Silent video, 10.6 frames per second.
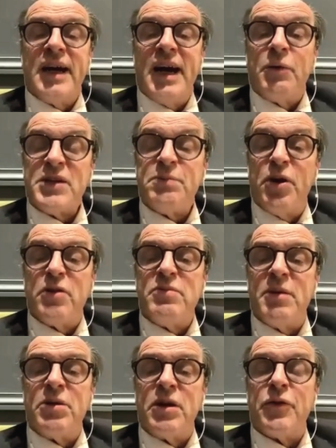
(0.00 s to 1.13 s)
I was board
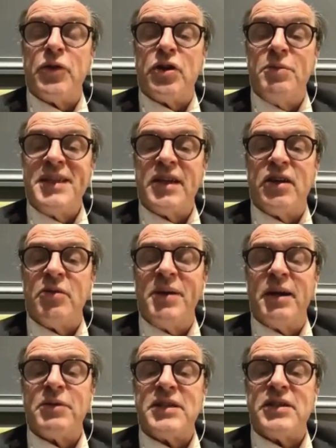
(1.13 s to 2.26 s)
member of the Comité
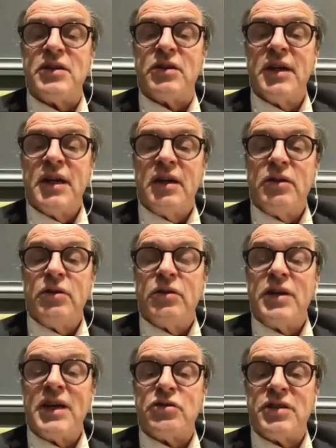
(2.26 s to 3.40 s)
Colbert, which is
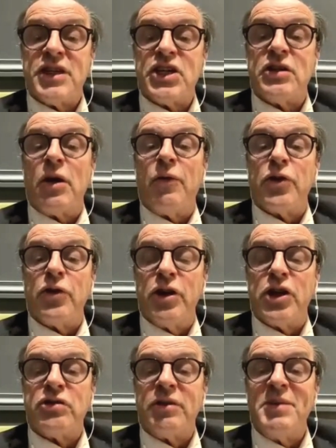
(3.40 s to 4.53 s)
the association of the
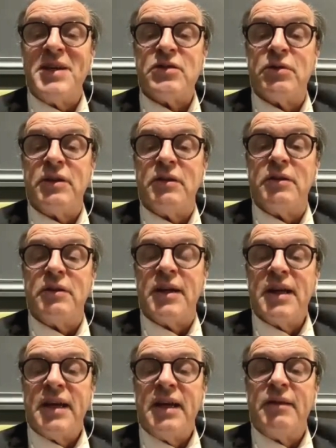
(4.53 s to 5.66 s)
luxury maison
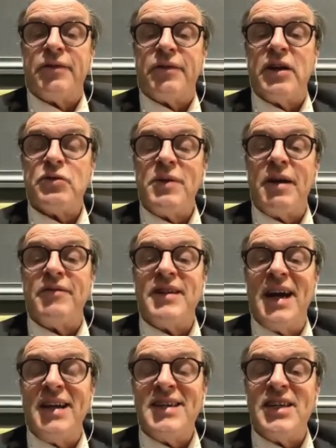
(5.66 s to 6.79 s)
in France. We have
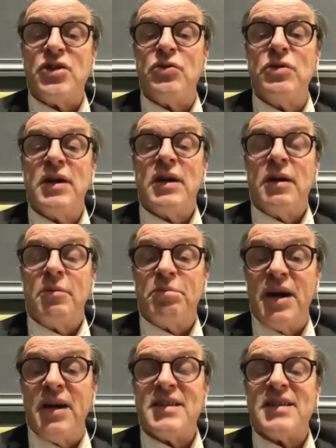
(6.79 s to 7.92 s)
92
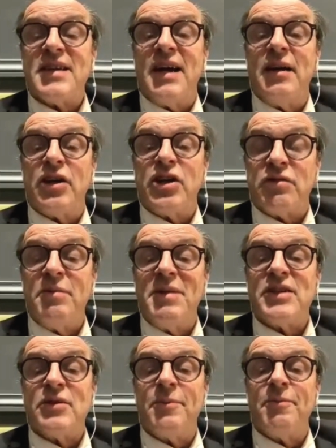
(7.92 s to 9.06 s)
brands and luxury
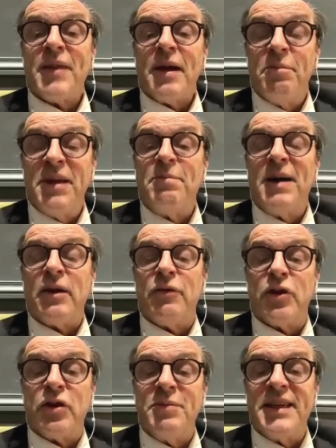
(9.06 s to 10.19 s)
maison being part of the
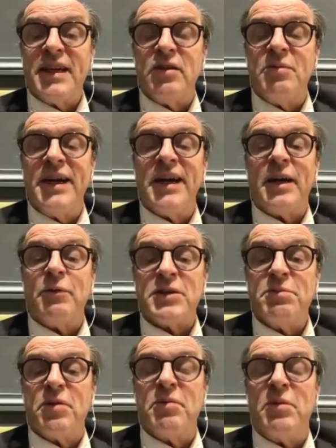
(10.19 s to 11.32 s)
Comité Colbert. I was
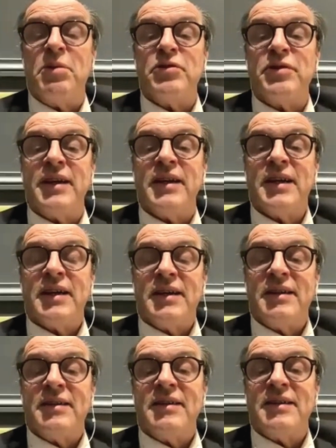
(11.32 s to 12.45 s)
board member during
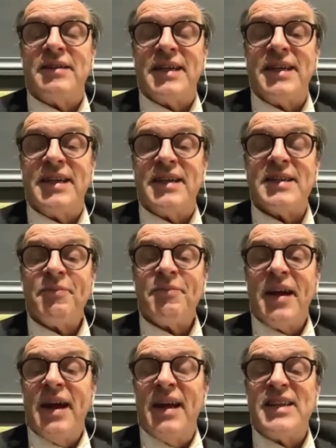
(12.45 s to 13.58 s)
10 years.
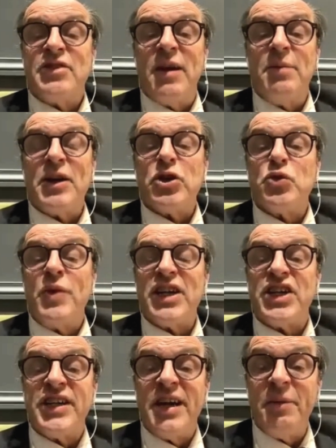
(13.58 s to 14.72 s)
And it's great because we are
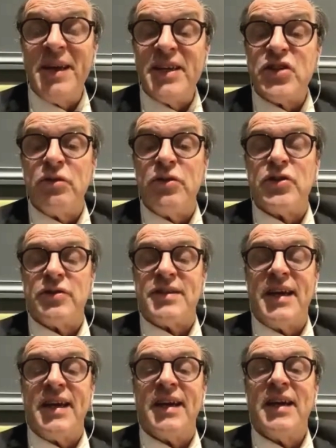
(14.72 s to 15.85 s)
sharing solutions,
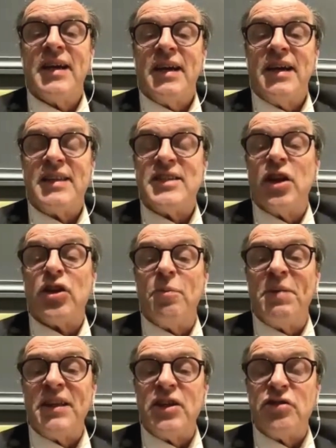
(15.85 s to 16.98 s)
saying it's not
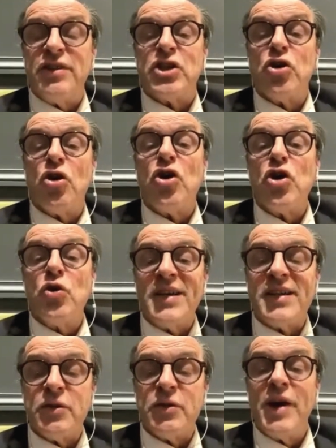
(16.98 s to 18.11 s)
competition, it's
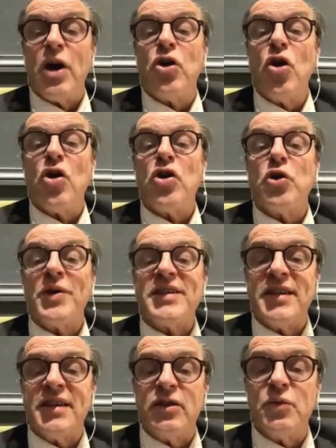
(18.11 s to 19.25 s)
co-conquest. We are
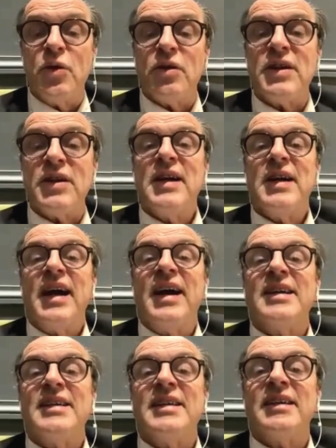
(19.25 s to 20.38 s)
co-conquesting the world,
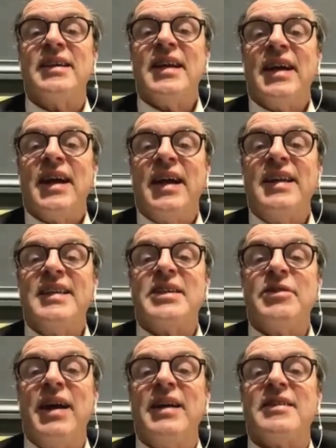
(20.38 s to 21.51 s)
and it's
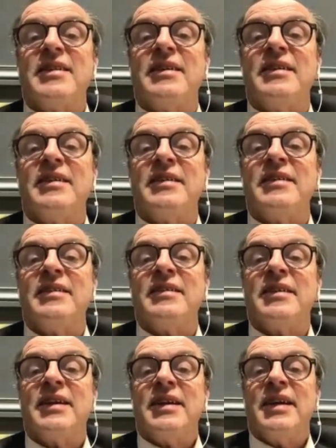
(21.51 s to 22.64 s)
great.
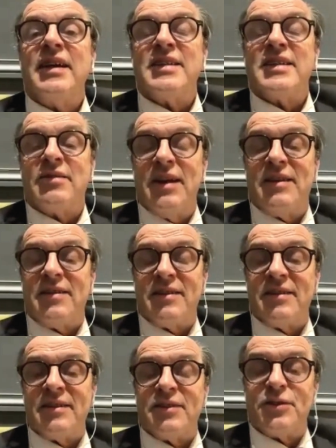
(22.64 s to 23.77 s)
It's great
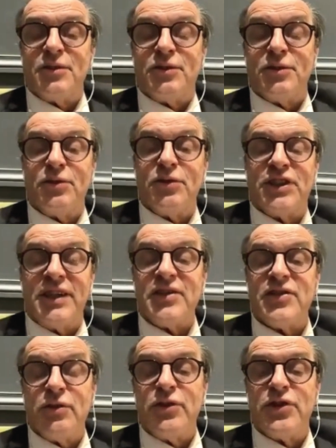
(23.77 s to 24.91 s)
to share
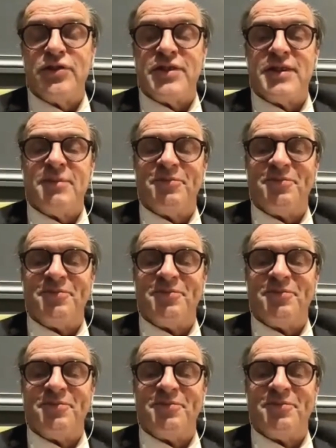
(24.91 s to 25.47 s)
solutions.